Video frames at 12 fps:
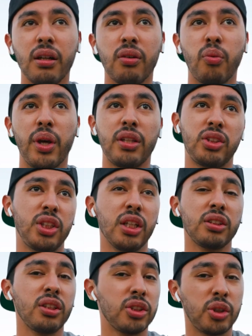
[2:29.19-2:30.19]
with
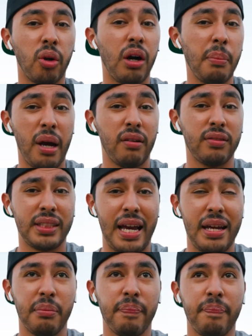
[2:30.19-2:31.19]
just a short amount of
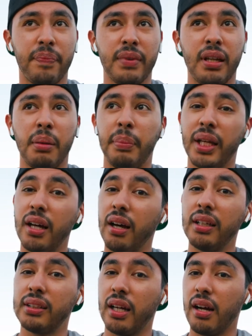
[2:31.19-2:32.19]
time,
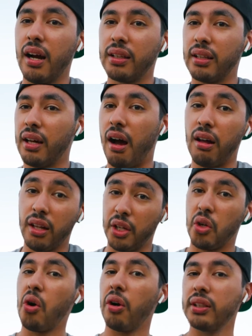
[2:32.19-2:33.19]
because I got the online
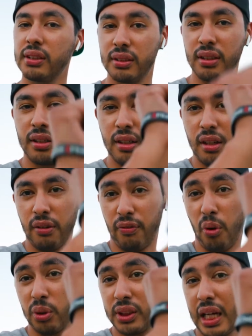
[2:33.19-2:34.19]
course,
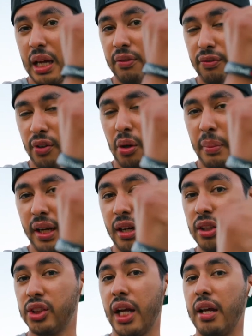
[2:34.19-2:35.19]
Full-Time Filmmaker.
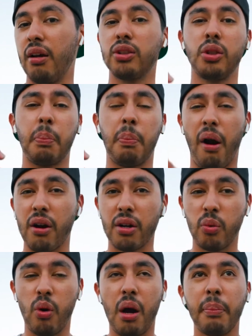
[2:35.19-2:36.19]
Shout out to Parker
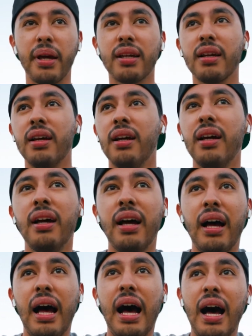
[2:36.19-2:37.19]
Wabick.
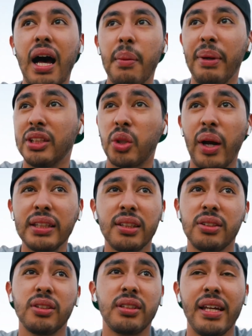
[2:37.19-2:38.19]
It's crazy
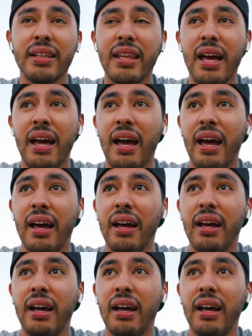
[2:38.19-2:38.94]
to think that